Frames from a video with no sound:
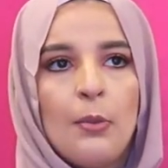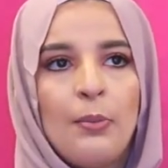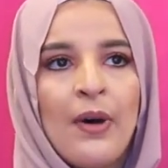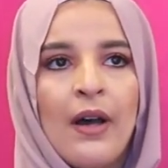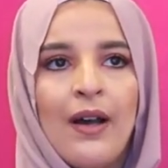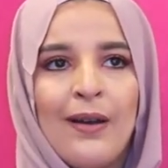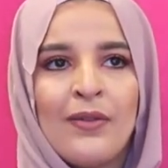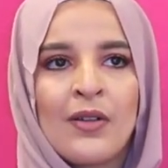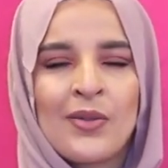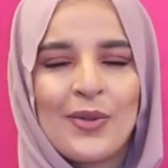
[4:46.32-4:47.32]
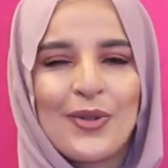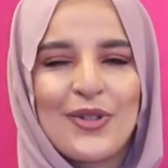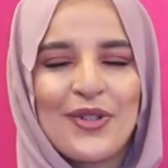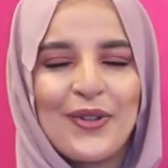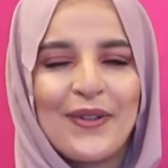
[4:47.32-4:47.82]
But I've also
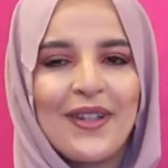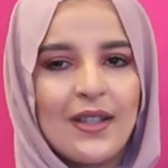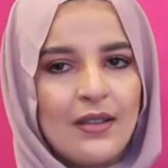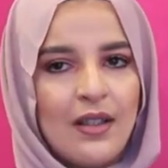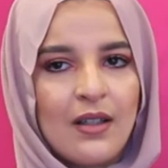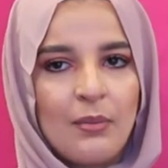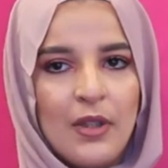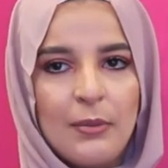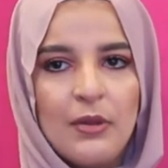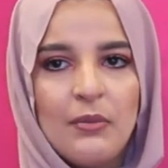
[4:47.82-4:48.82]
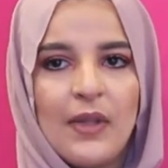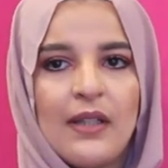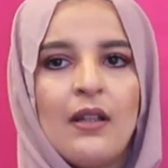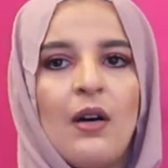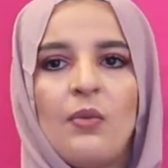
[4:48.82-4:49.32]
understood that a lot of people
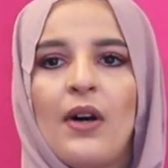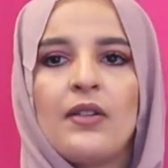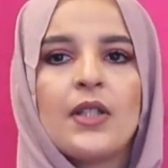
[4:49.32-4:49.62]
might not want